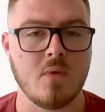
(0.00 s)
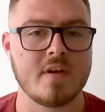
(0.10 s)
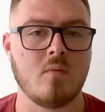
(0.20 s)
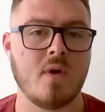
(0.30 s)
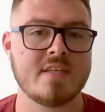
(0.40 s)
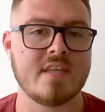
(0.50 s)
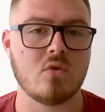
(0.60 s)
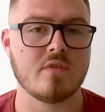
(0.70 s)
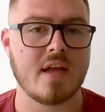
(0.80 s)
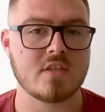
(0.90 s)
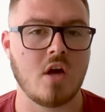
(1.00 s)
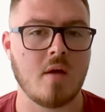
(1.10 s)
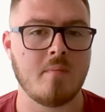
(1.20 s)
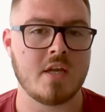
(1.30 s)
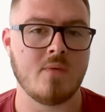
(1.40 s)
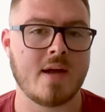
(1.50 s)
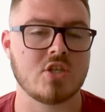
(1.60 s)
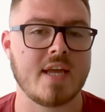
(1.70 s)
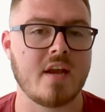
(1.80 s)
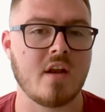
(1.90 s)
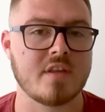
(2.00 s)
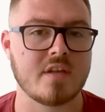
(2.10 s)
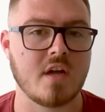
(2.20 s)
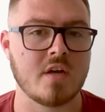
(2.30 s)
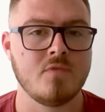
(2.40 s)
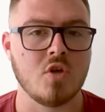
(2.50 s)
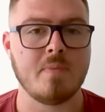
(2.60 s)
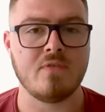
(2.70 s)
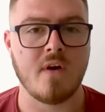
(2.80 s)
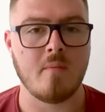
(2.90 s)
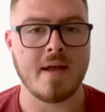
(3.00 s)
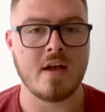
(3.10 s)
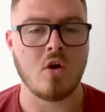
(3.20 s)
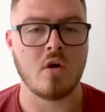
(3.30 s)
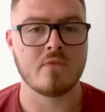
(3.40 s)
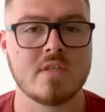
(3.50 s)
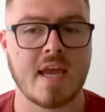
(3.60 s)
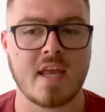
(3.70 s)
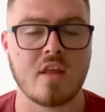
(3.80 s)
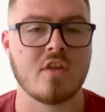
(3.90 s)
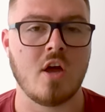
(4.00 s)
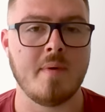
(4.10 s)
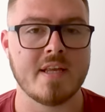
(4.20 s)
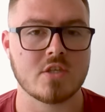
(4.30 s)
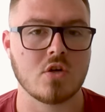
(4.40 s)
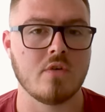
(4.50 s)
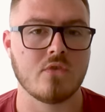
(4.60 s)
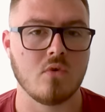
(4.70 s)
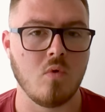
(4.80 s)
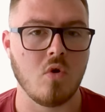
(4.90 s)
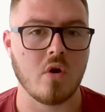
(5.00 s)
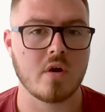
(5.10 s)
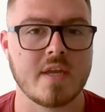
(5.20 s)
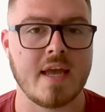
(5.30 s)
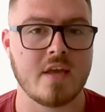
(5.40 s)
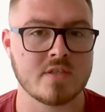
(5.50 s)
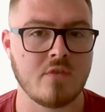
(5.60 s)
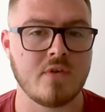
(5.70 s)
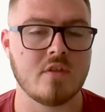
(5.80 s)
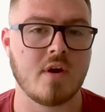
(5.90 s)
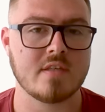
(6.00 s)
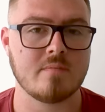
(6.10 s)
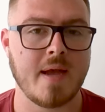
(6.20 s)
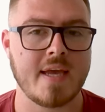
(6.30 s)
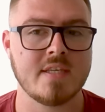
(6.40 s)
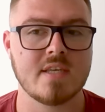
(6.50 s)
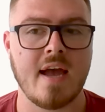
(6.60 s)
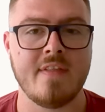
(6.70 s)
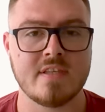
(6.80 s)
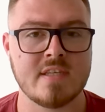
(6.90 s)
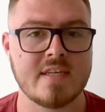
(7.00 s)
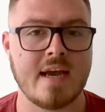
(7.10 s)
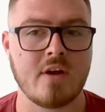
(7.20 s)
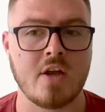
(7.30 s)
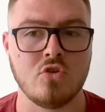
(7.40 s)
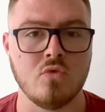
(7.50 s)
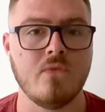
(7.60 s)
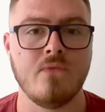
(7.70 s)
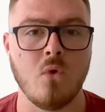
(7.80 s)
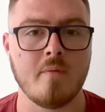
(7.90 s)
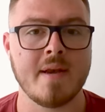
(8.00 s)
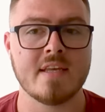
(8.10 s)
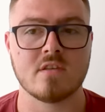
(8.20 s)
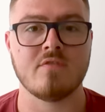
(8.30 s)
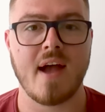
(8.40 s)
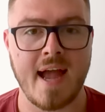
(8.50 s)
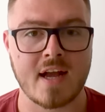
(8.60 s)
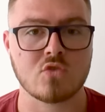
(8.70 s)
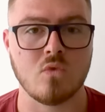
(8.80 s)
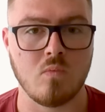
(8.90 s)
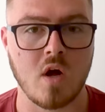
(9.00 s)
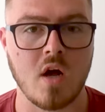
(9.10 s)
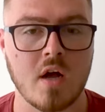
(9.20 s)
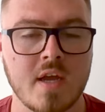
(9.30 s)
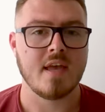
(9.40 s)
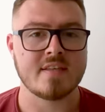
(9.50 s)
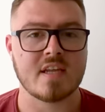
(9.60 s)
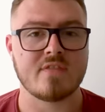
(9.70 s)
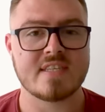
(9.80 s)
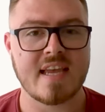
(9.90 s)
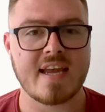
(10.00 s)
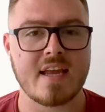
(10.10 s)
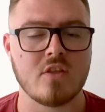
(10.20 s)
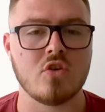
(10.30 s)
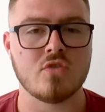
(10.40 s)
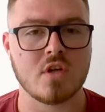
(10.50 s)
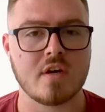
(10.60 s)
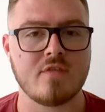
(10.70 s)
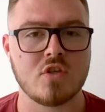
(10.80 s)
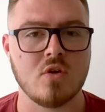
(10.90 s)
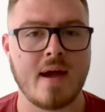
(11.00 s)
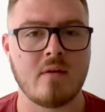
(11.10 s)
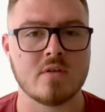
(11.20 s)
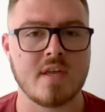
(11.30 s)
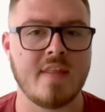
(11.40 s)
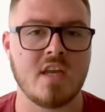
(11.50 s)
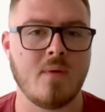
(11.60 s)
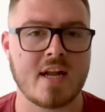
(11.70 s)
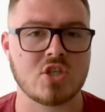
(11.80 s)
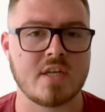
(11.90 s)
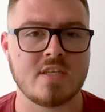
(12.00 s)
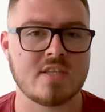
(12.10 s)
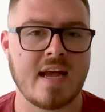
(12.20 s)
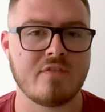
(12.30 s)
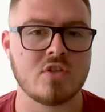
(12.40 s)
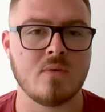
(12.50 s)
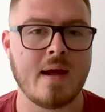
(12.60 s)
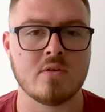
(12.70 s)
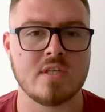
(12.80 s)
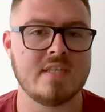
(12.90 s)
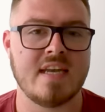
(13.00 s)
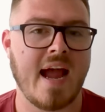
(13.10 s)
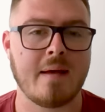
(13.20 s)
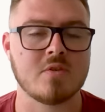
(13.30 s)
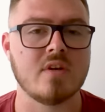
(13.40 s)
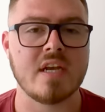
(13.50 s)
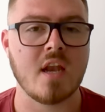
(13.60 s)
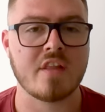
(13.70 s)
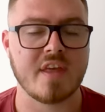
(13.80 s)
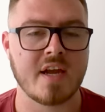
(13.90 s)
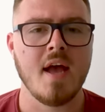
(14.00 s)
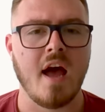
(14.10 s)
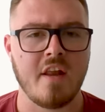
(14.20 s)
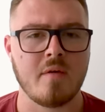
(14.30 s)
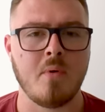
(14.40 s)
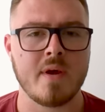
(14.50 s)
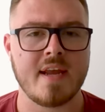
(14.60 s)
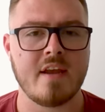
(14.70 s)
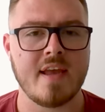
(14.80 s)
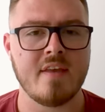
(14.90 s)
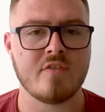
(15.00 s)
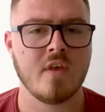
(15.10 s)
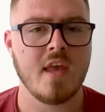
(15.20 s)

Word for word: you end up wasting all of that time and you actually get nothing done. You'd be far better off taking 30 minutes to go for a walk, get yourself in the right space, and then sit down and do 40 minutes of actual work instead of saying that you studied for two hours and then you actually sat for two hours and did absolutely nothing. Another point here is